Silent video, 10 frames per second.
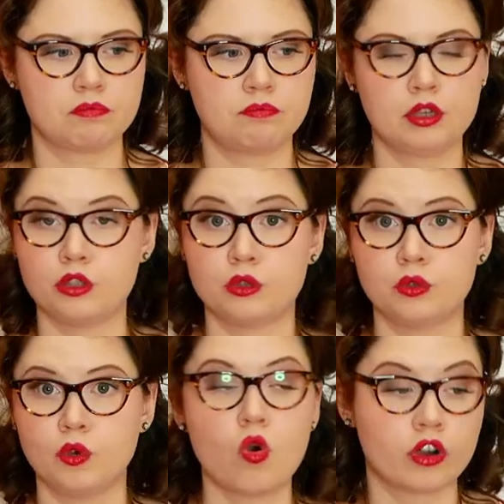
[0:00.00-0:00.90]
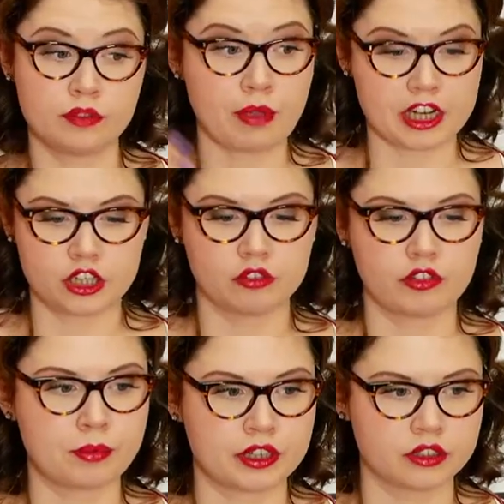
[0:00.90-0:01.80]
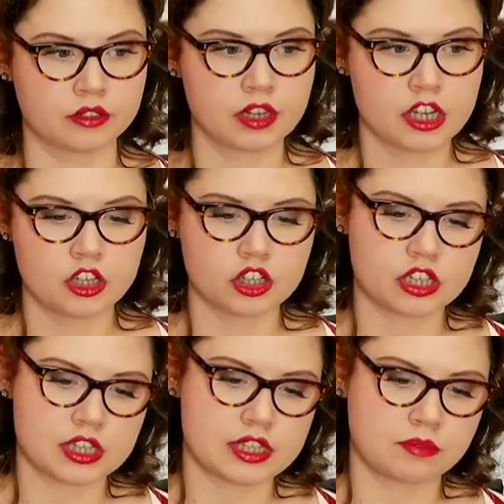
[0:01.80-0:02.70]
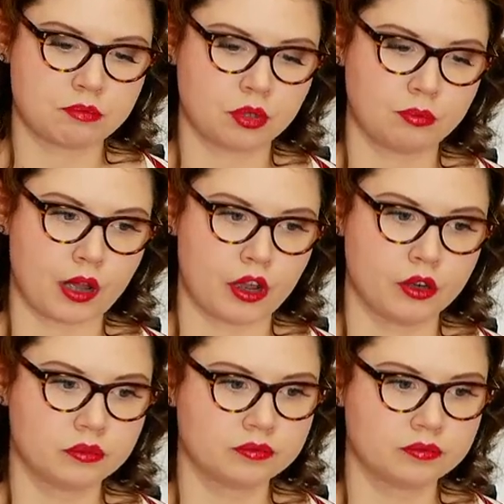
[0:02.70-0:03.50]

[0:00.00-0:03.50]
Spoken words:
blue or a matching ribbon, just a simple bow.